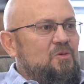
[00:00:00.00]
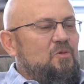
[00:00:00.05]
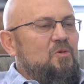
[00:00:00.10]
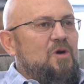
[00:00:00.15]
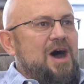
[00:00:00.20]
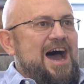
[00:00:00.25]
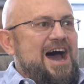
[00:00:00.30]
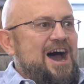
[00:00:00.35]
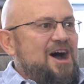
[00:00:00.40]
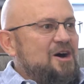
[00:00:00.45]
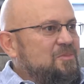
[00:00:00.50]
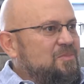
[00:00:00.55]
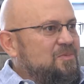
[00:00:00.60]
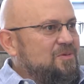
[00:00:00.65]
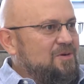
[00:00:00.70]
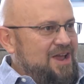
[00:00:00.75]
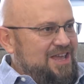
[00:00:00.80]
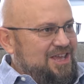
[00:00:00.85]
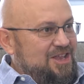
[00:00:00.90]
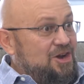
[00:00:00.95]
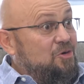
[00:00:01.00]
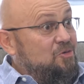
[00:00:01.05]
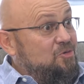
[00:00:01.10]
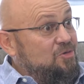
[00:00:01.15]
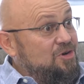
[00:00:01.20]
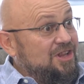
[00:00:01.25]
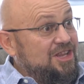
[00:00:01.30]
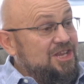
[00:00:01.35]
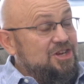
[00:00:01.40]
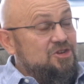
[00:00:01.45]
Wow, you know,
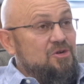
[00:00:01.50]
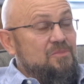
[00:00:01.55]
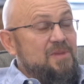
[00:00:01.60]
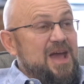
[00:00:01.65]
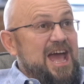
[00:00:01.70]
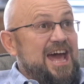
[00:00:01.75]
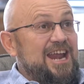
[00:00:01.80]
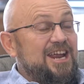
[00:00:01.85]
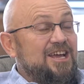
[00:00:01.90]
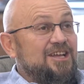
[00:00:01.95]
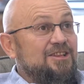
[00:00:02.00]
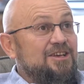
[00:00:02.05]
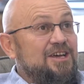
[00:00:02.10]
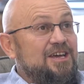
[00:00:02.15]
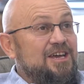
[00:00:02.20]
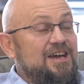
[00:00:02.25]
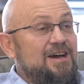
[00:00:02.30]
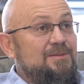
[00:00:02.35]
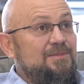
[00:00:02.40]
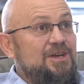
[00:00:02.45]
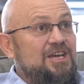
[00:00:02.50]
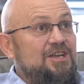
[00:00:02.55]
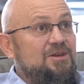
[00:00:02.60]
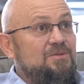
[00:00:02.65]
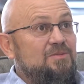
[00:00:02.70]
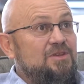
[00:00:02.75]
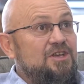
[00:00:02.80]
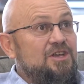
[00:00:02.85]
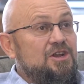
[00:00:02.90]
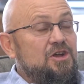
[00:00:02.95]
really dramatically. I
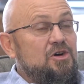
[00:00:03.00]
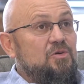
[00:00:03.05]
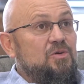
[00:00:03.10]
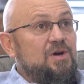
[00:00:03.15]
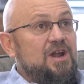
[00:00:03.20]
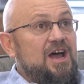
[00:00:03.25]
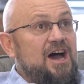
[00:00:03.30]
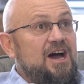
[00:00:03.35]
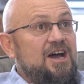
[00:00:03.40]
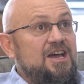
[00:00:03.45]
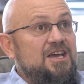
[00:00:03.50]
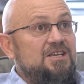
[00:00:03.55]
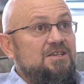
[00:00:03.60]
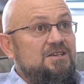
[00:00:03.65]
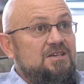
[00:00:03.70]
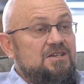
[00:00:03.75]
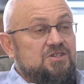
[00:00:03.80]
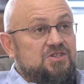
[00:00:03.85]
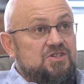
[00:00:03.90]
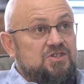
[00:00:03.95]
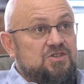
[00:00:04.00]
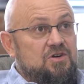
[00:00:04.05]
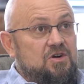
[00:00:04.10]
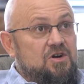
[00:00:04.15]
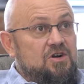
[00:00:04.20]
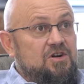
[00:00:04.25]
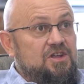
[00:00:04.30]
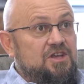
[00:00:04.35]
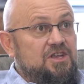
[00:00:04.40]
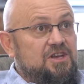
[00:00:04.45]
mean, you know, when I
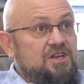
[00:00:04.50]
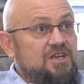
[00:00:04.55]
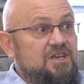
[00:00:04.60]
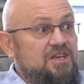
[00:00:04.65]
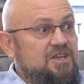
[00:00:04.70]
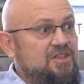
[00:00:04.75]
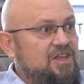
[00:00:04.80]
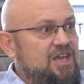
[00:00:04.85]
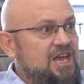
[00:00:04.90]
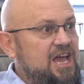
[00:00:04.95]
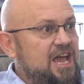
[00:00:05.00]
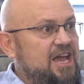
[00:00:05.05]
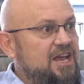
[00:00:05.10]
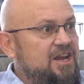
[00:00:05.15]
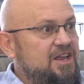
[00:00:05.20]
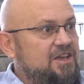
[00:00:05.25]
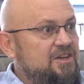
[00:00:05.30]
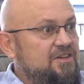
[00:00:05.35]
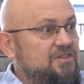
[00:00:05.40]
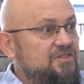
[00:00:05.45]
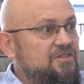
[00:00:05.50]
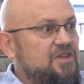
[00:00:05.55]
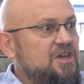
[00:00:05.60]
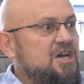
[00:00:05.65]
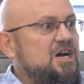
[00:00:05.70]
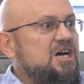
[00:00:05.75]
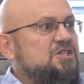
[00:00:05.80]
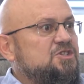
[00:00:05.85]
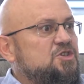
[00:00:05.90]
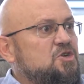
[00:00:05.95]
started in the 80s, the
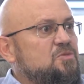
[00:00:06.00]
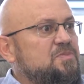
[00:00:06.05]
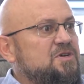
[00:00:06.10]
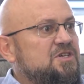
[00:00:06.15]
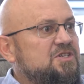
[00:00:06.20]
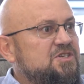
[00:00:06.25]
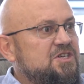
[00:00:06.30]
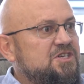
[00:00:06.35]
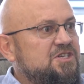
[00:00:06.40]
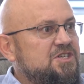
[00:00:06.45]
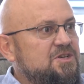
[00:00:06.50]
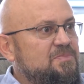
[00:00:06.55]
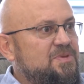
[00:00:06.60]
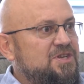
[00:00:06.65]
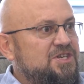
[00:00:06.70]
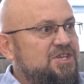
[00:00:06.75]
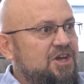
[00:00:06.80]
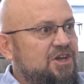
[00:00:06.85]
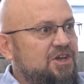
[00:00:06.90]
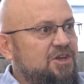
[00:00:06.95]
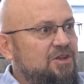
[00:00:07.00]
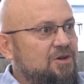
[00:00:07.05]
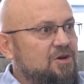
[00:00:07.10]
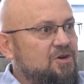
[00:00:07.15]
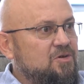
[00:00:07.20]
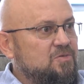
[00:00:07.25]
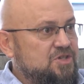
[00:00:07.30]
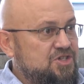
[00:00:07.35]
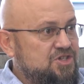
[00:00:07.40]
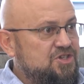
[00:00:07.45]
concert business in
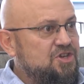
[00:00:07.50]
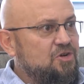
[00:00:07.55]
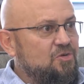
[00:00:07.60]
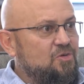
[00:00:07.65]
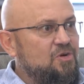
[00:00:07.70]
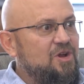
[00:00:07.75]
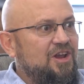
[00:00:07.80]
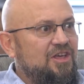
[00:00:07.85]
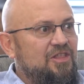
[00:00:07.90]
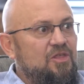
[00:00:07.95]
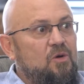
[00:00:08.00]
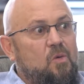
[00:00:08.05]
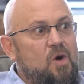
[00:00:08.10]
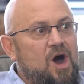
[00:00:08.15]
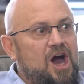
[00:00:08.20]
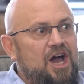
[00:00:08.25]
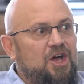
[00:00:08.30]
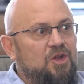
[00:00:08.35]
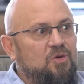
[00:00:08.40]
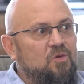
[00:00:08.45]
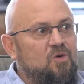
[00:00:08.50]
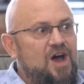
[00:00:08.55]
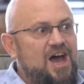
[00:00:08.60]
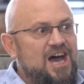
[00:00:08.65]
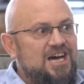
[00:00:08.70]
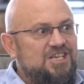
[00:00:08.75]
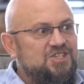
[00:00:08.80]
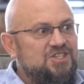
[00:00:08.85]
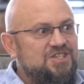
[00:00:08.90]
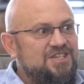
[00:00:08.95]
particular was still really the Wild
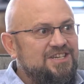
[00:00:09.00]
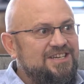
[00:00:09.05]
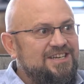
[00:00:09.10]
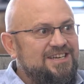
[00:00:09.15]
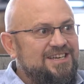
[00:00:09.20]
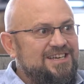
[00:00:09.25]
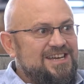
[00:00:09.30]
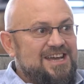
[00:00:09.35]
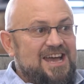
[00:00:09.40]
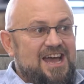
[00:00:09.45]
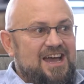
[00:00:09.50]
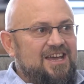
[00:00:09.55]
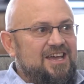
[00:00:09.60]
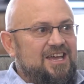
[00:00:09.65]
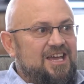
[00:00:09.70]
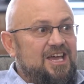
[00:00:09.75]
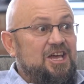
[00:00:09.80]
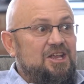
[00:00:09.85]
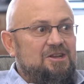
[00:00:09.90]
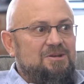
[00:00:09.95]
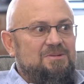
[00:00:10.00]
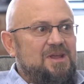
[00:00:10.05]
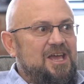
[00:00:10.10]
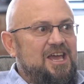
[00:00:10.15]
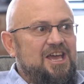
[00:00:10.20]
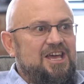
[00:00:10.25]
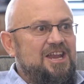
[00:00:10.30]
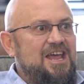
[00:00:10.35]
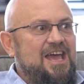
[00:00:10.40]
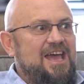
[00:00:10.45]
West
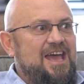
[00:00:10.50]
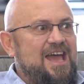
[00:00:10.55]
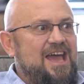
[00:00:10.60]
in